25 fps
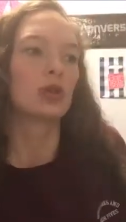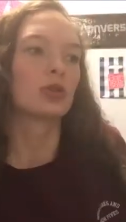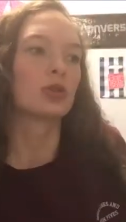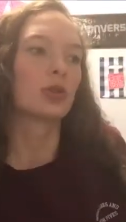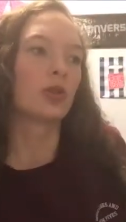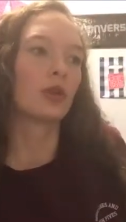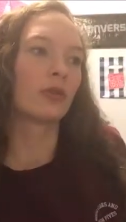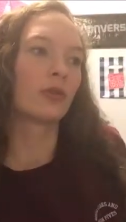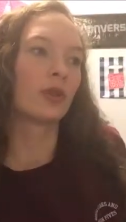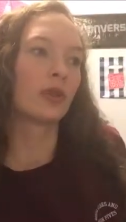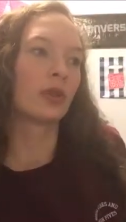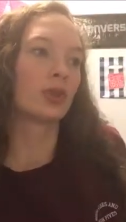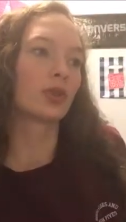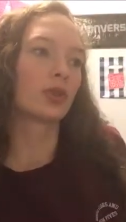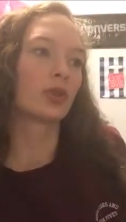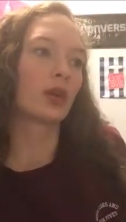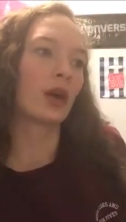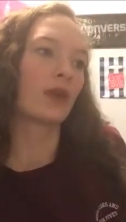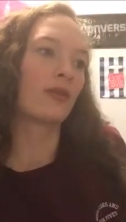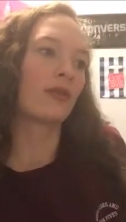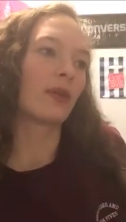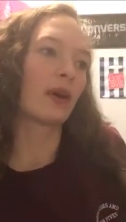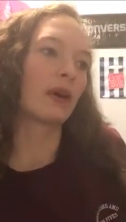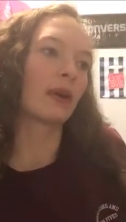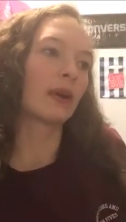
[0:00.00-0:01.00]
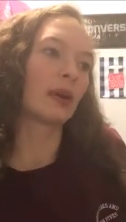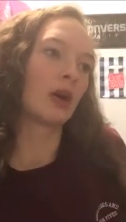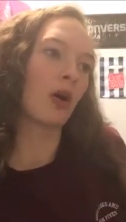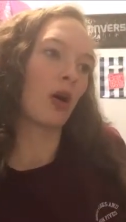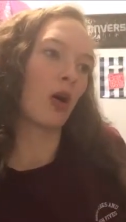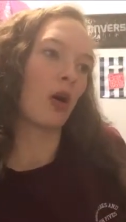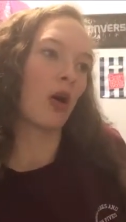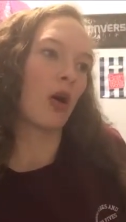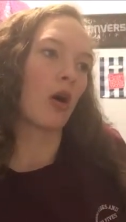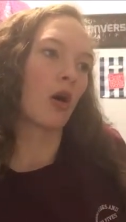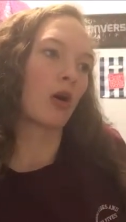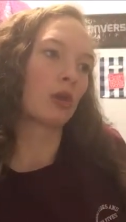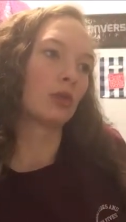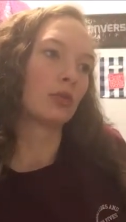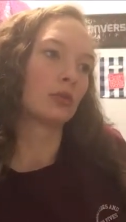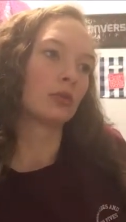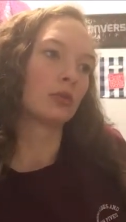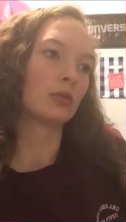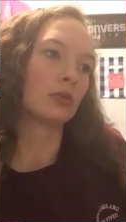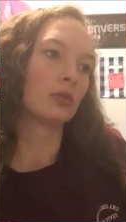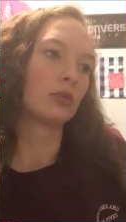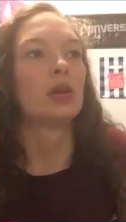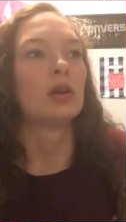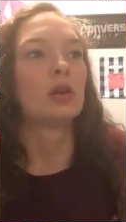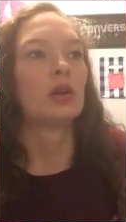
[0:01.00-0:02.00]
So eventually I finally call
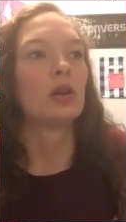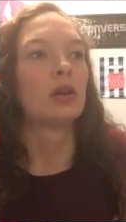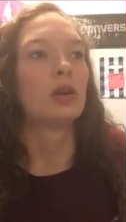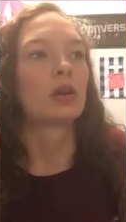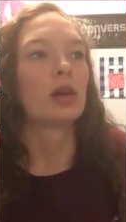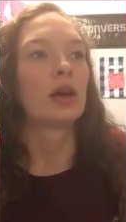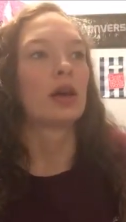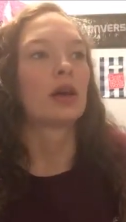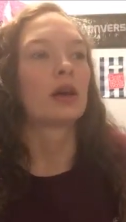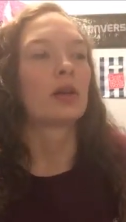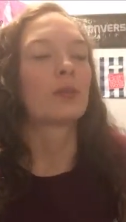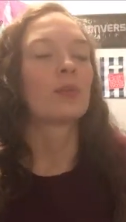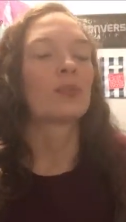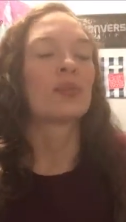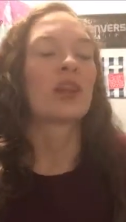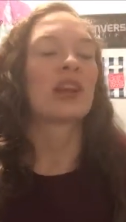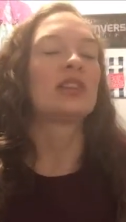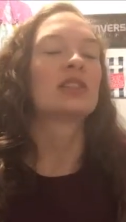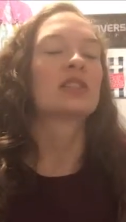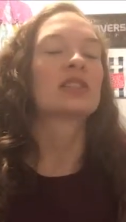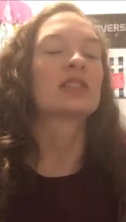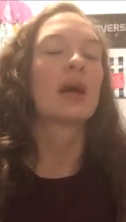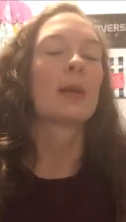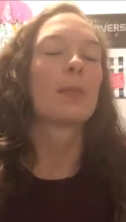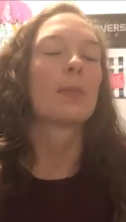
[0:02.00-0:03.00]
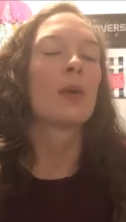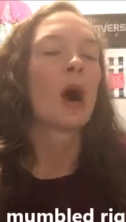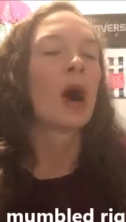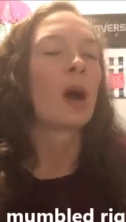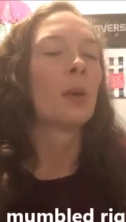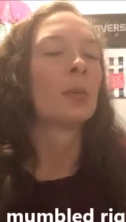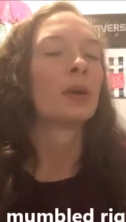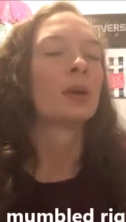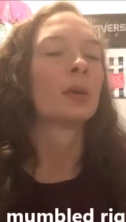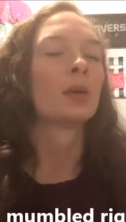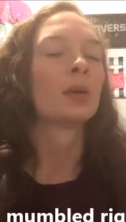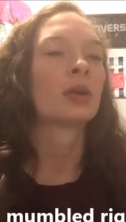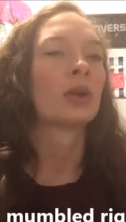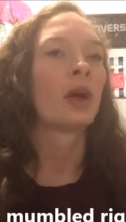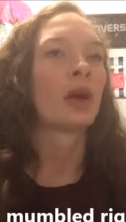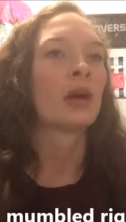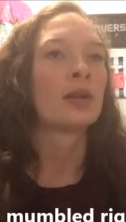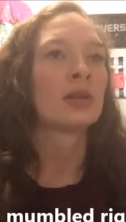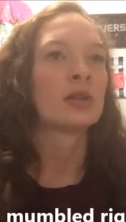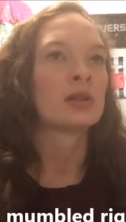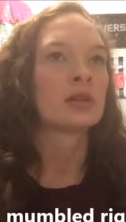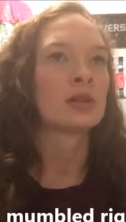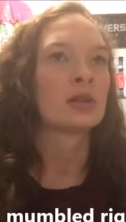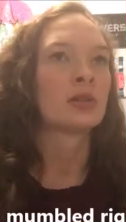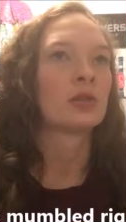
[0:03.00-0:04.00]
and it like it just kept popping up with all
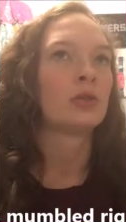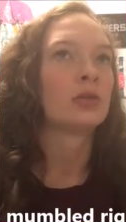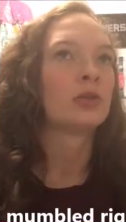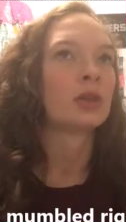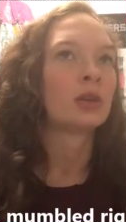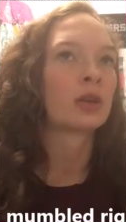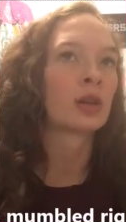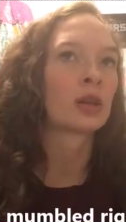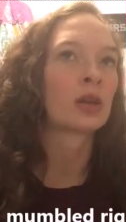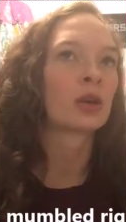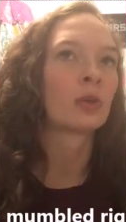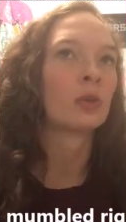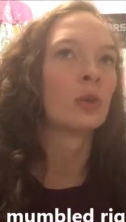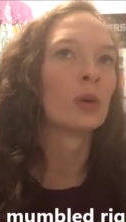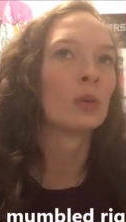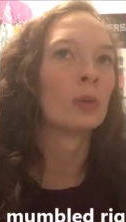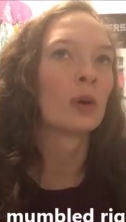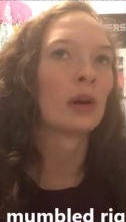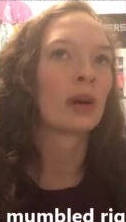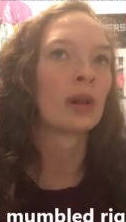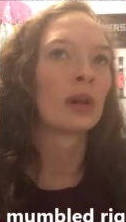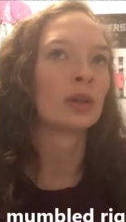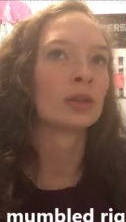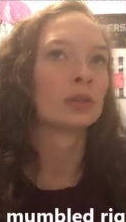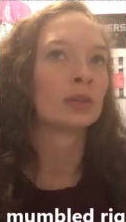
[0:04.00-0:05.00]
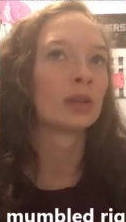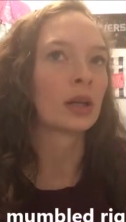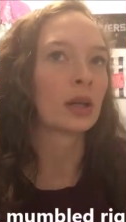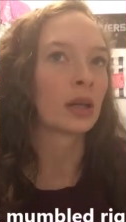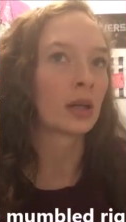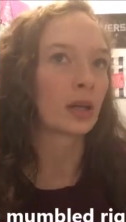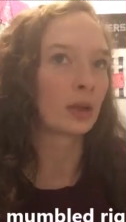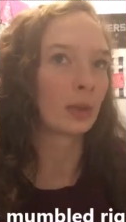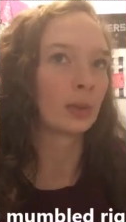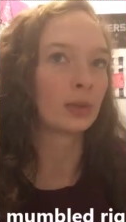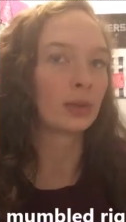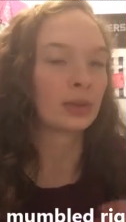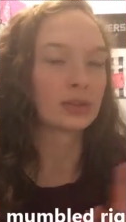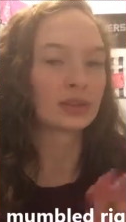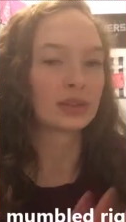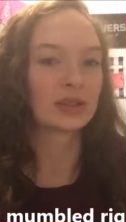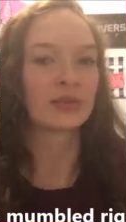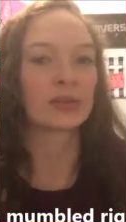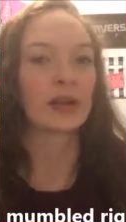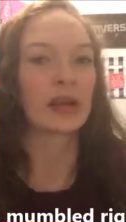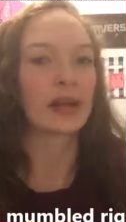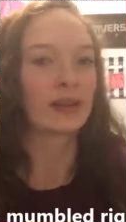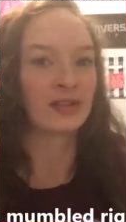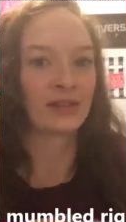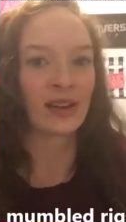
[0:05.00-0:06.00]
these you click one button it's like and it brings
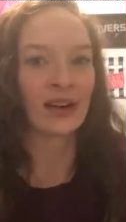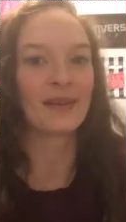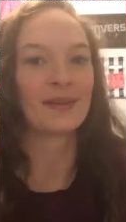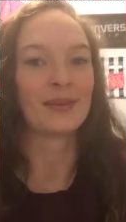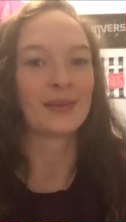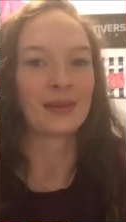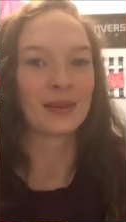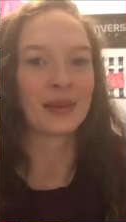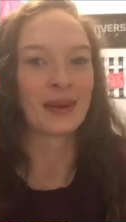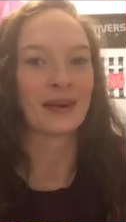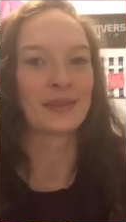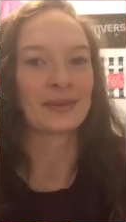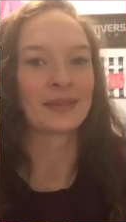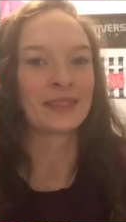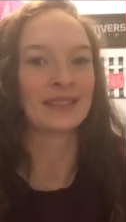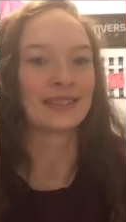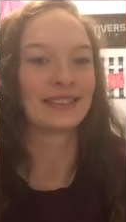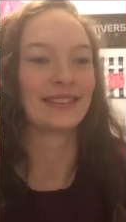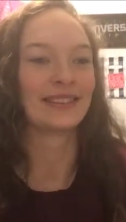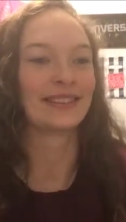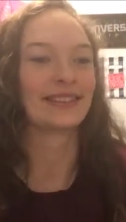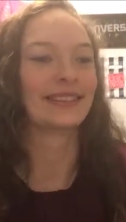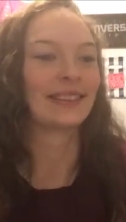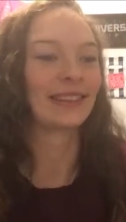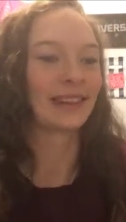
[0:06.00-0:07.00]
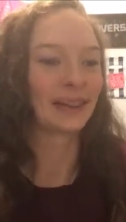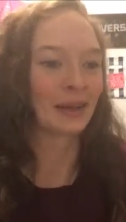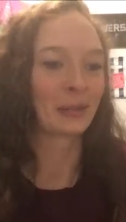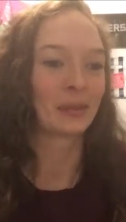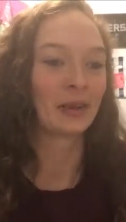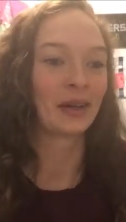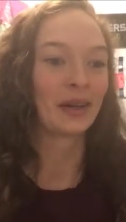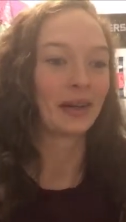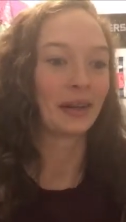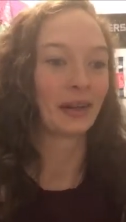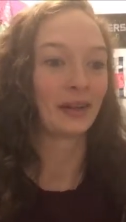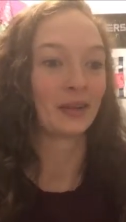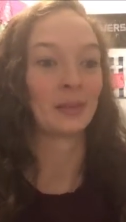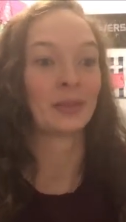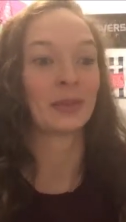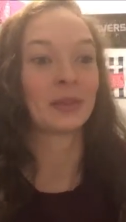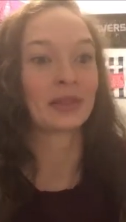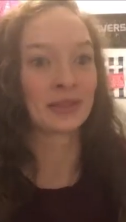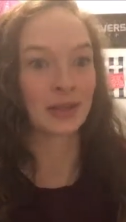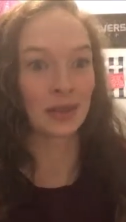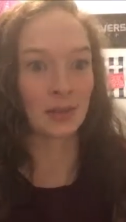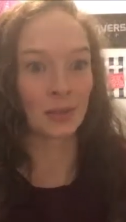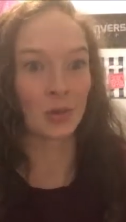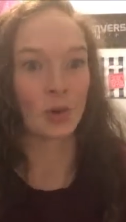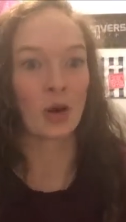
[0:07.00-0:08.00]
up like five more options then you click a button and it
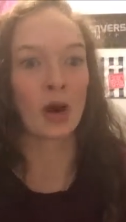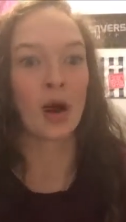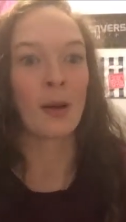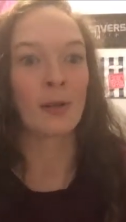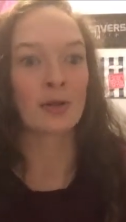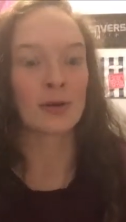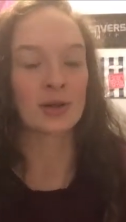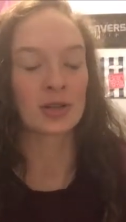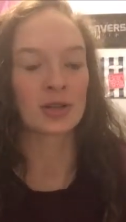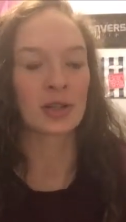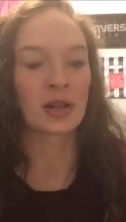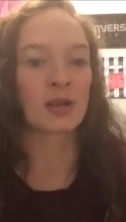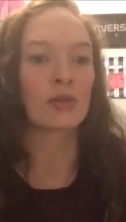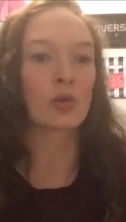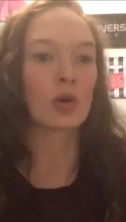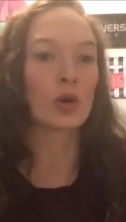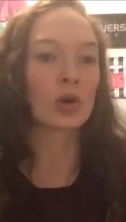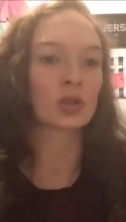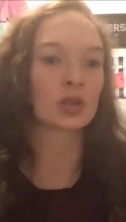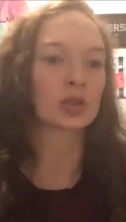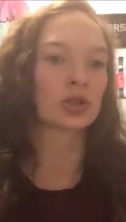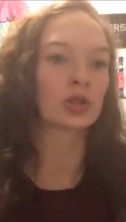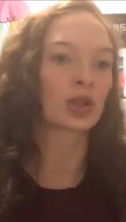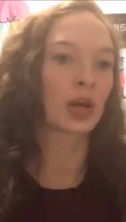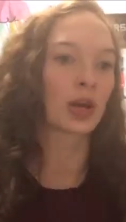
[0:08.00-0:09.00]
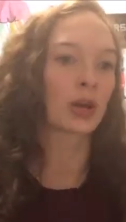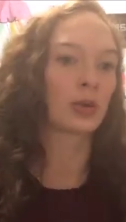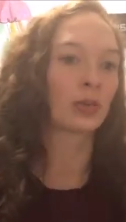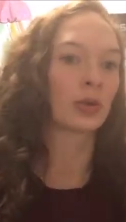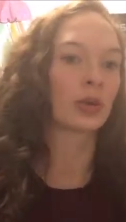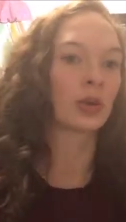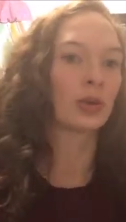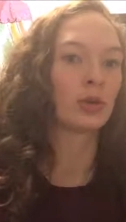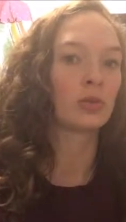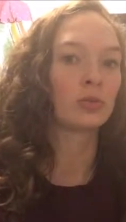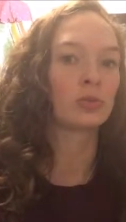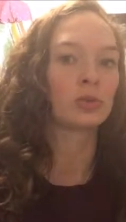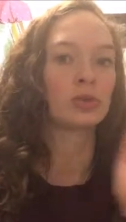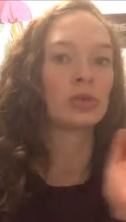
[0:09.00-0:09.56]
brings up more options and of course it's trying to bring you